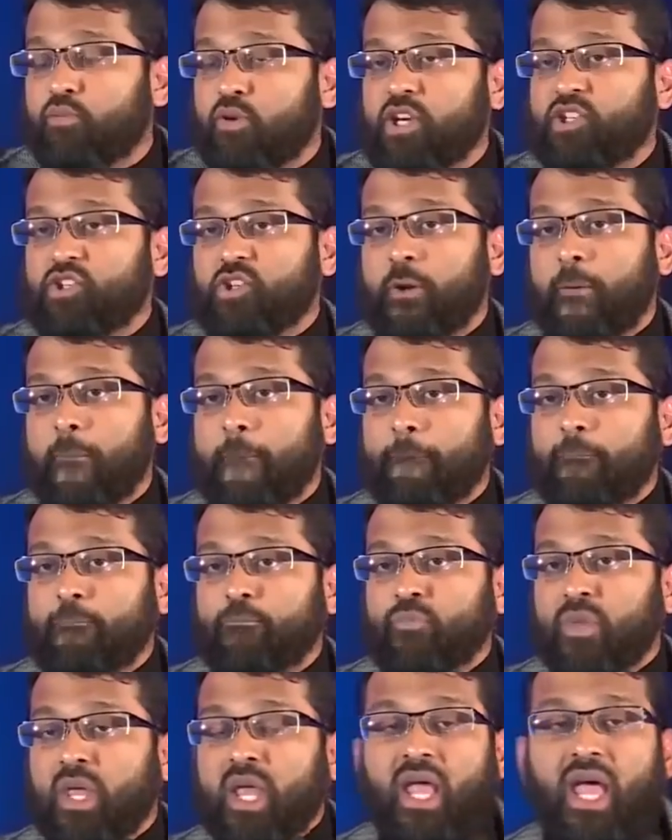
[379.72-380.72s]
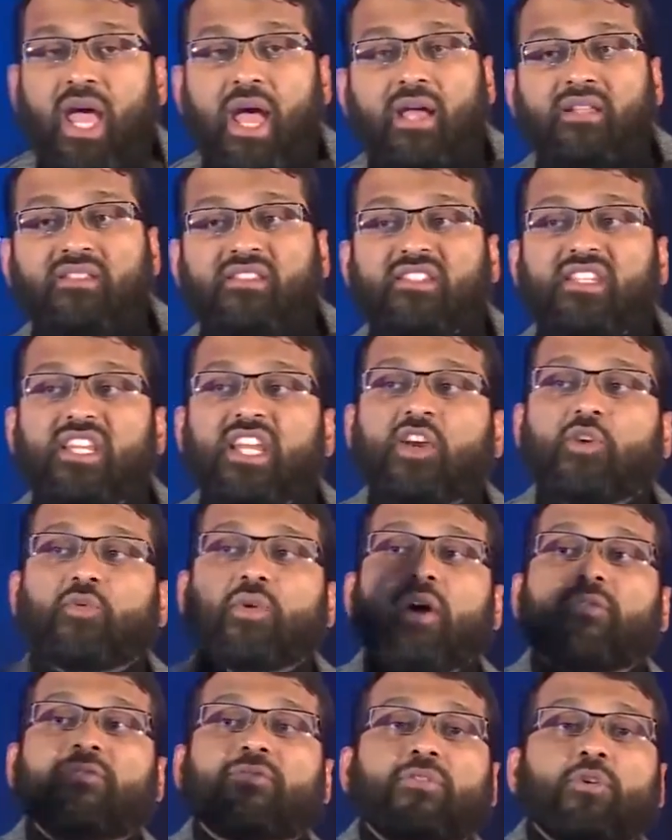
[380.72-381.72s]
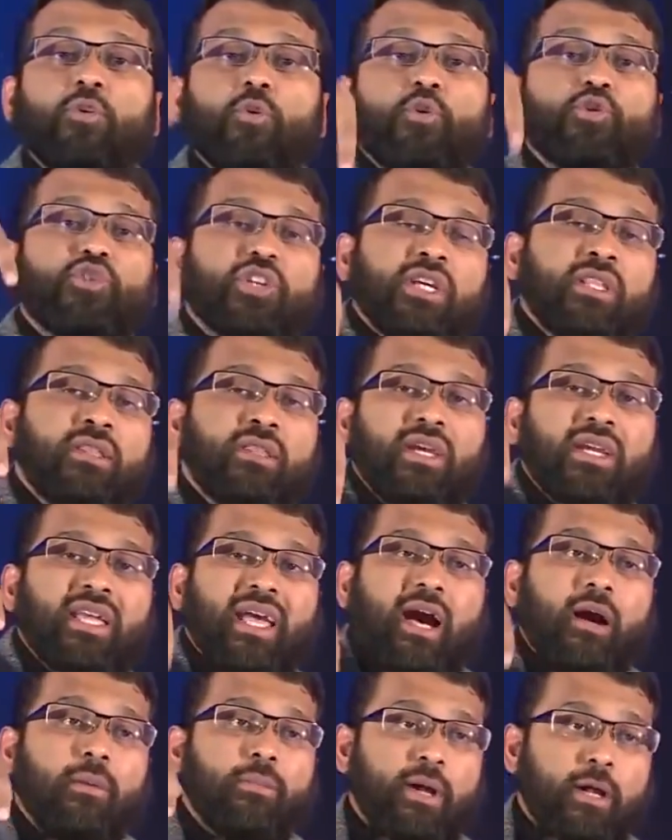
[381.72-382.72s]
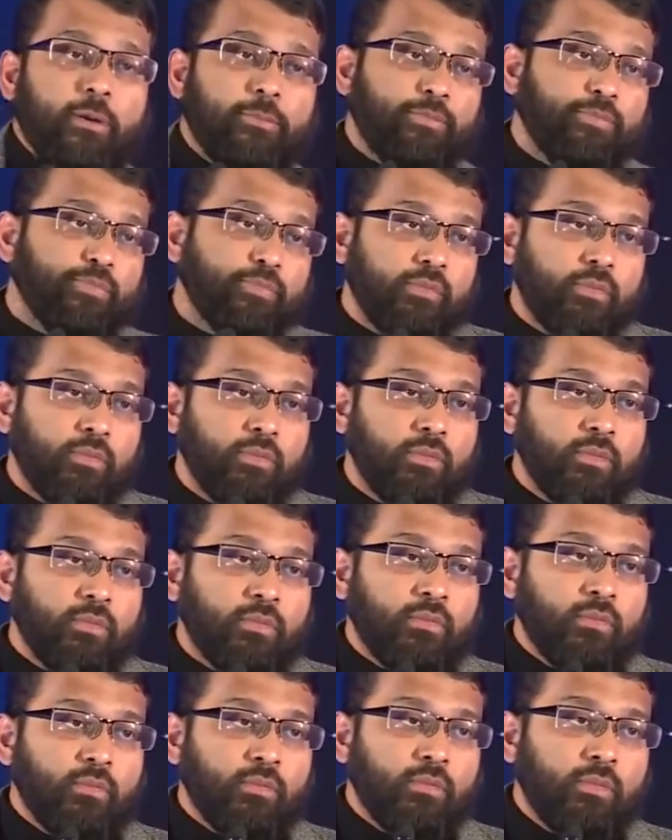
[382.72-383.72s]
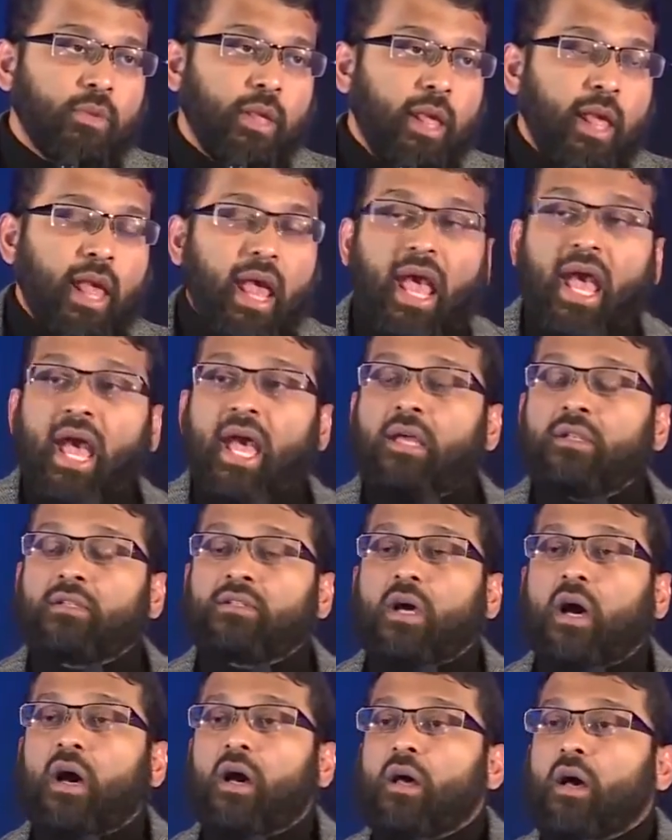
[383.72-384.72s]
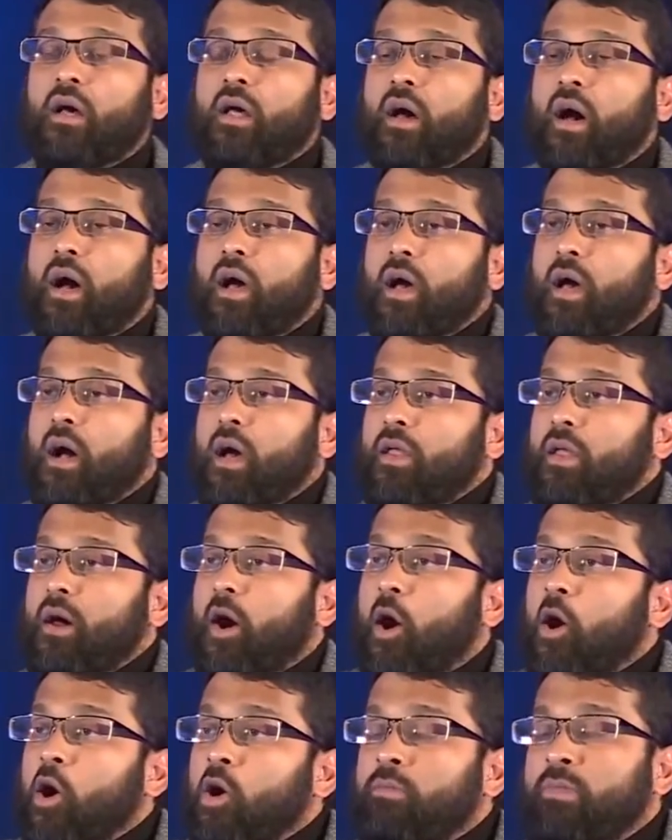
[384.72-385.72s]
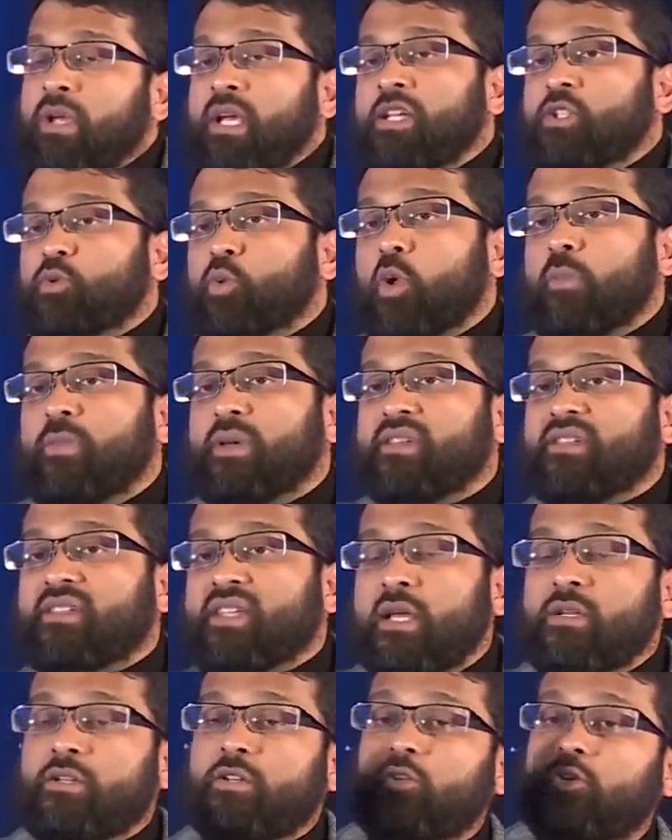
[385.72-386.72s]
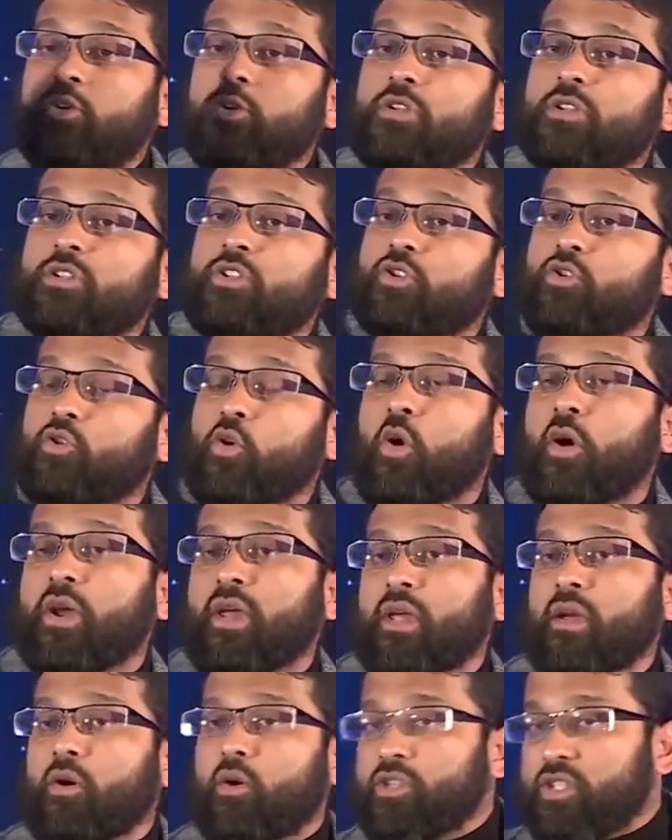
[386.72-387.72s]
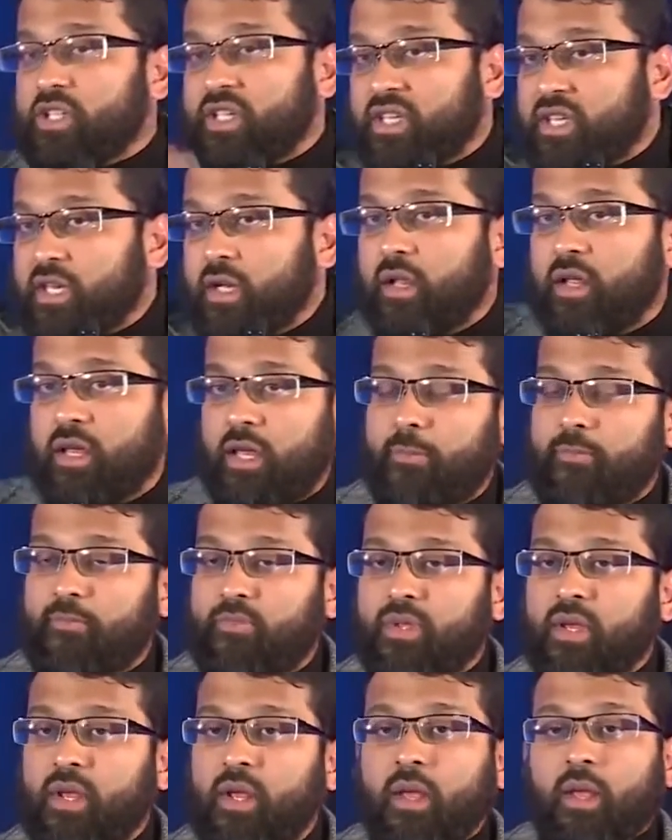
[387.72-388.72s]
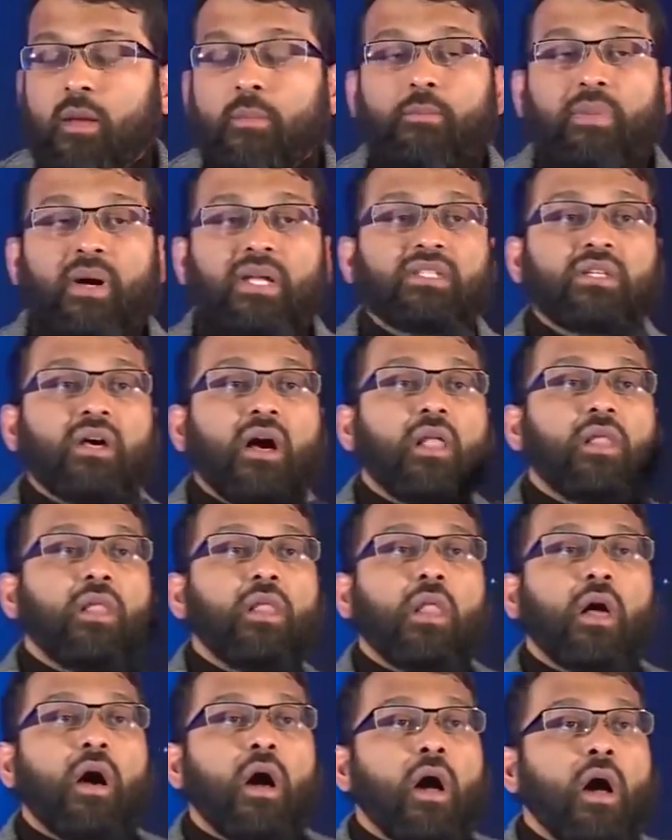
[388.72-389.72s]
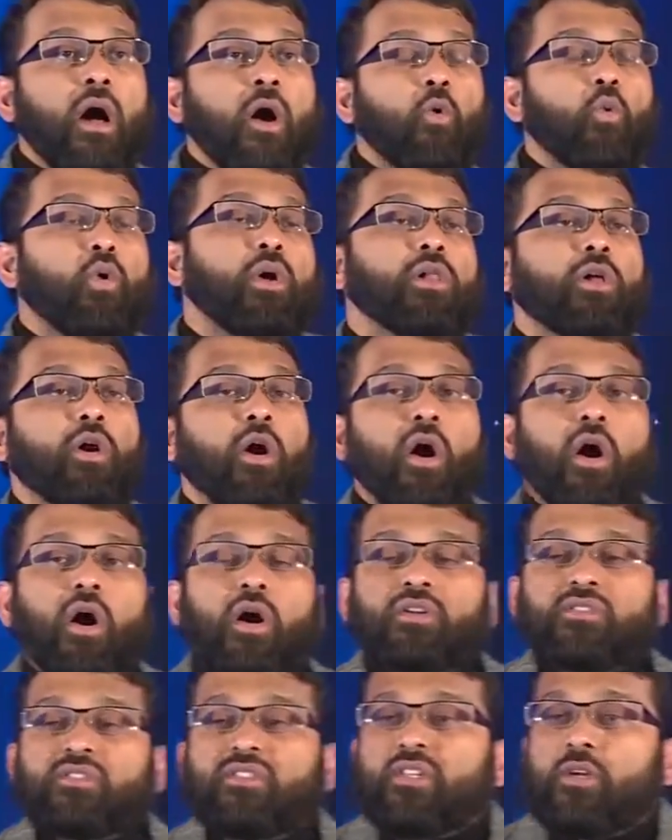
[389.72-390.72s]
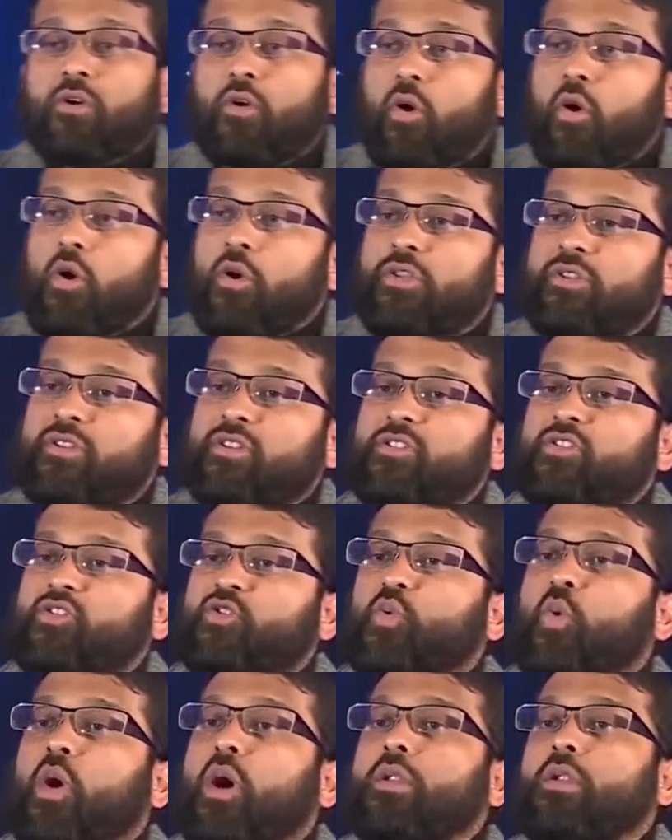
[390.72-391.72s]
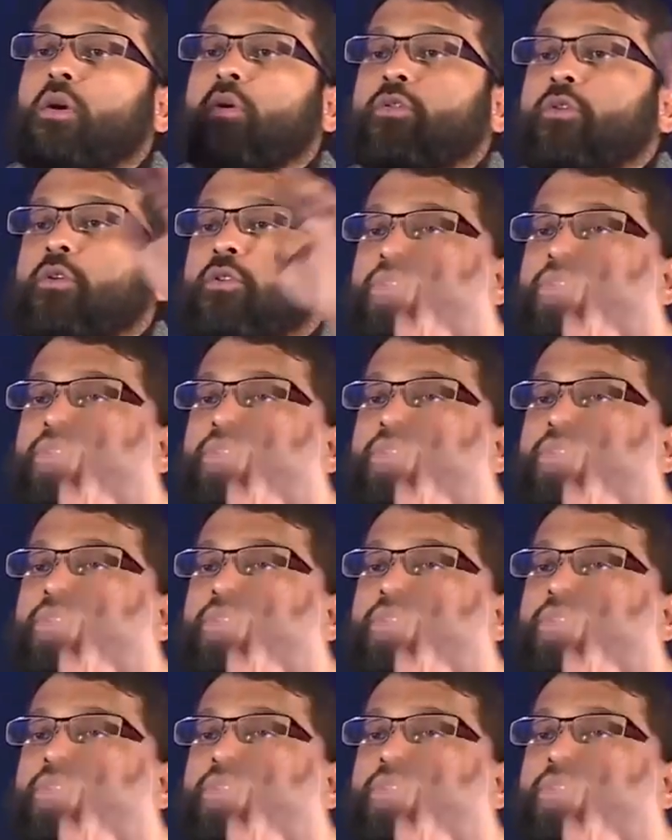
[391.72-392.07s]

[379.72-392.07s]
oppression and seek refuge in the Kaaba. And armies will be sent to destroy or to kill him, but Allah will cause the earth to swallow